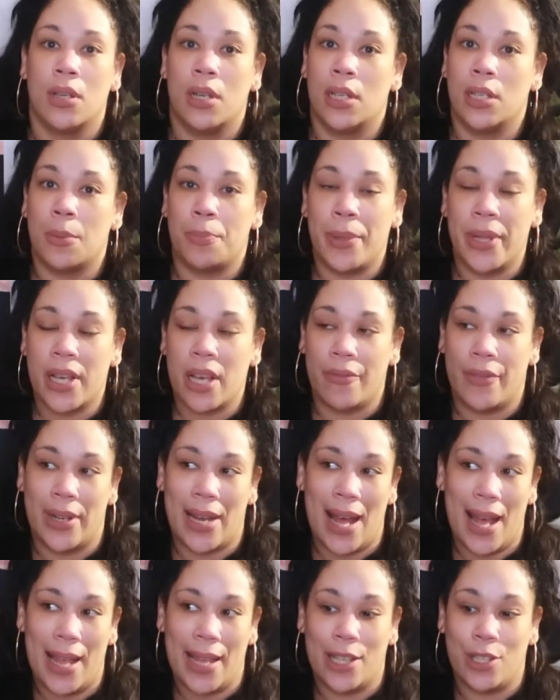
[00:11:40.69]
in the blink of an
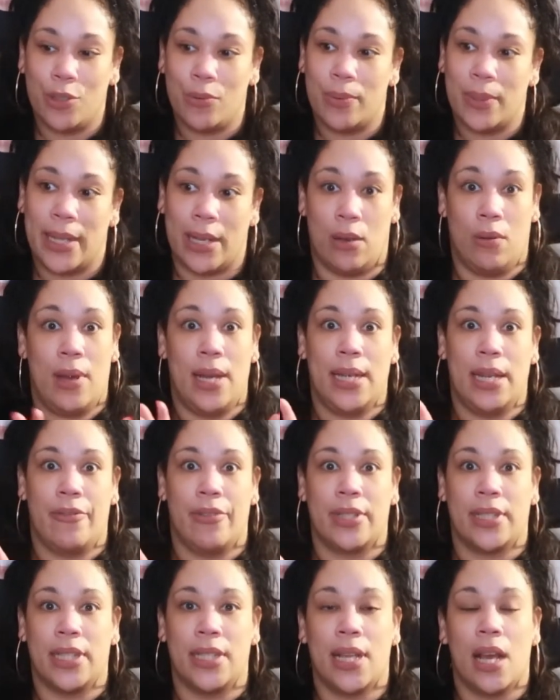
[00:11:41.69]
eye and you were like, oh, I
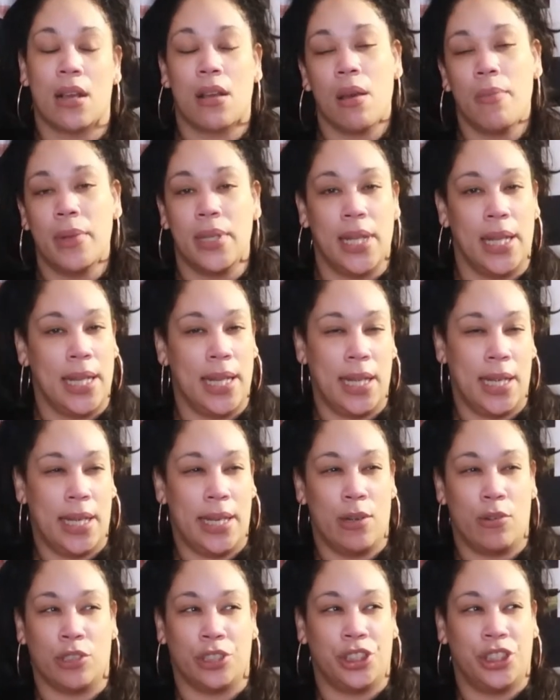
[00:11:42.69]
never seen that coming that he
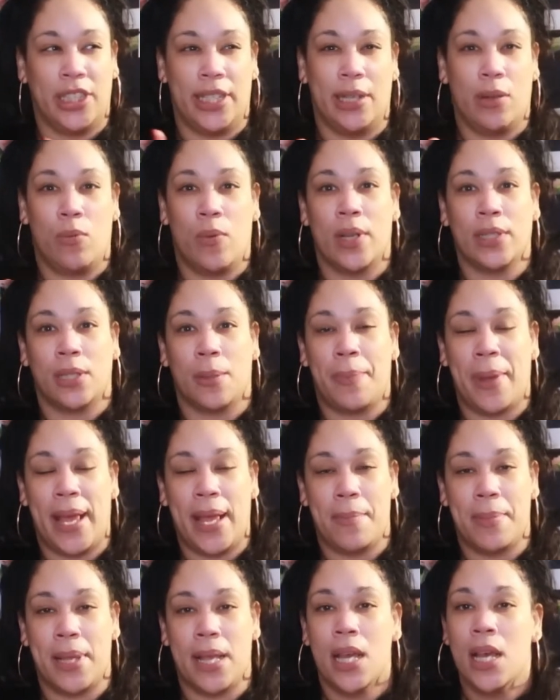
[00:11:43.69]
didn't or she didn't want the
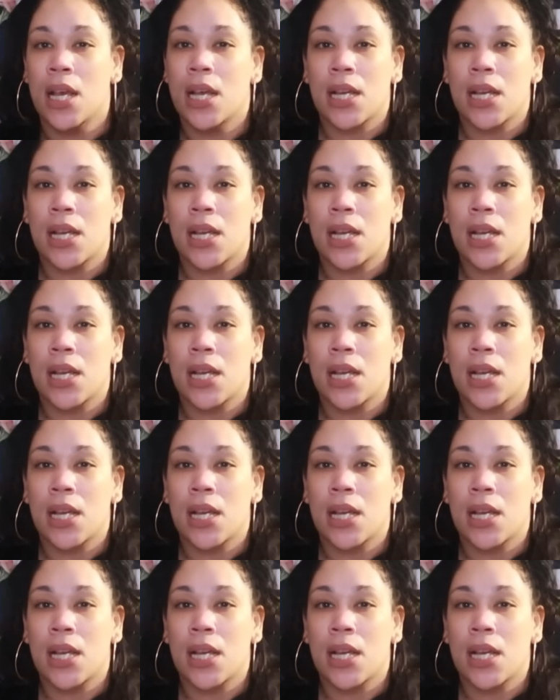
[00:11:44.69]
baby.